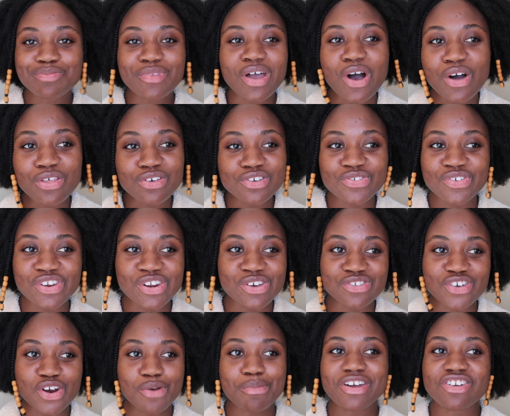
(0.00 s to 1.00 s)
All those videos
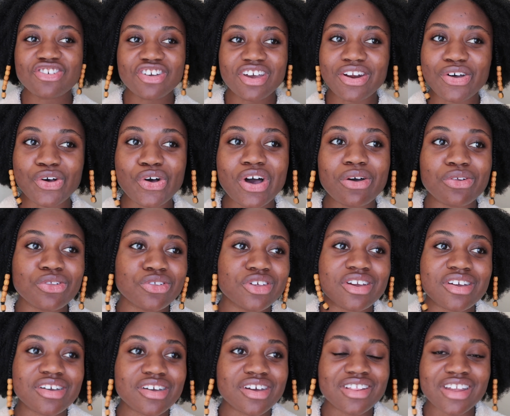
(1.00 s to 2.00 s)
are on my channel. I will
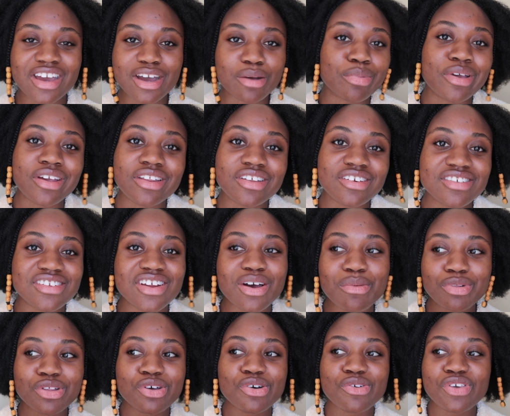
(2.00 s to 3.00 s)
link like a playlist down
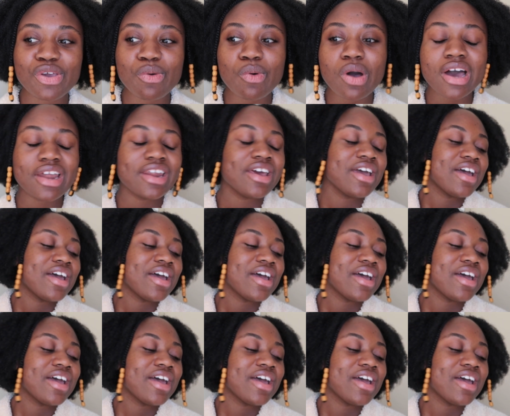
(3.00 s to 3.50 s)
below if you want.